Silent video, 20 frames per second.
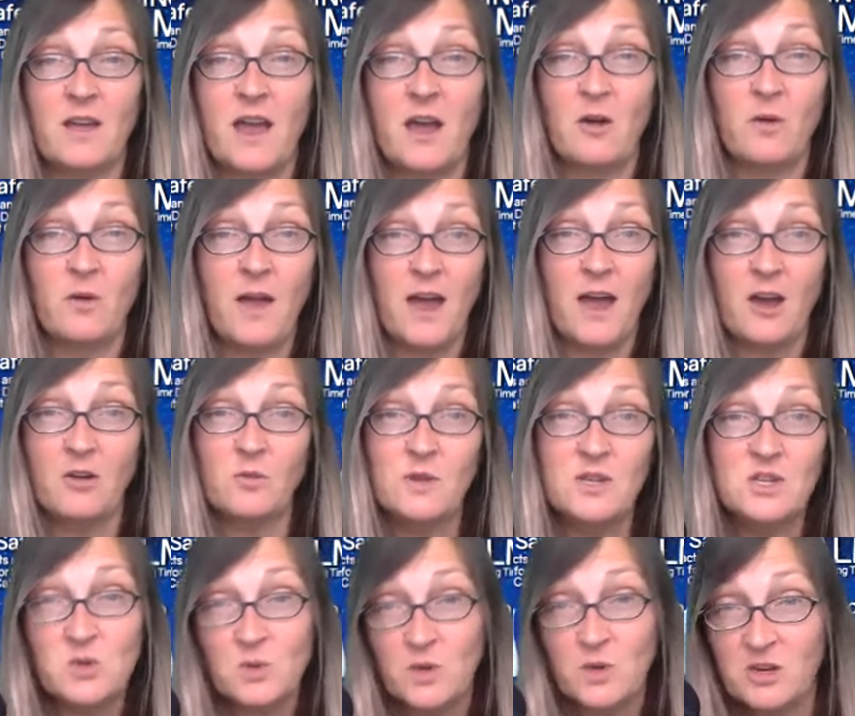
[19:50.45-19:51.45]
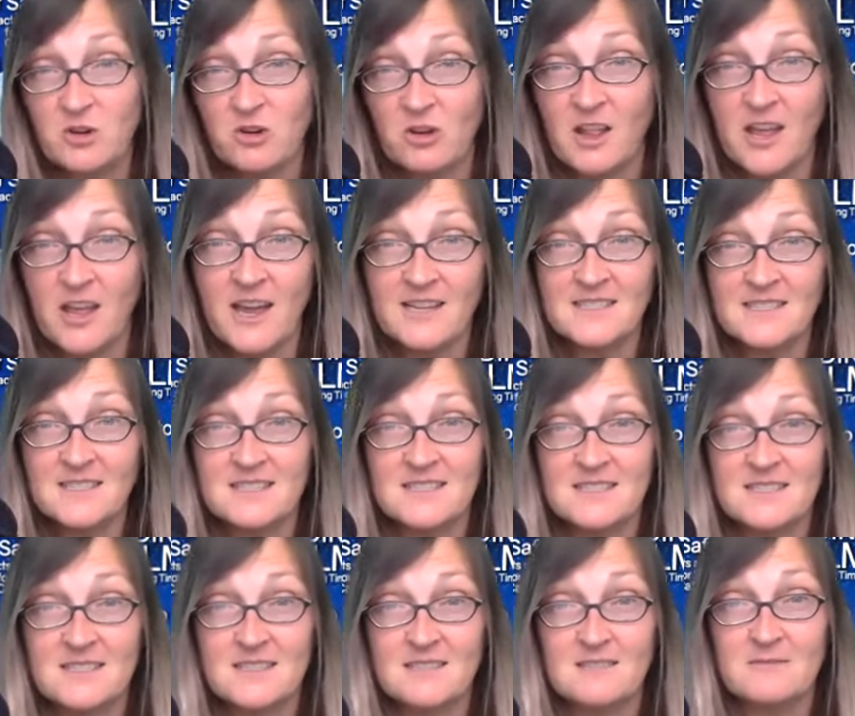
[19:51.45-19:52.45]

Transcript: how do we join your classes?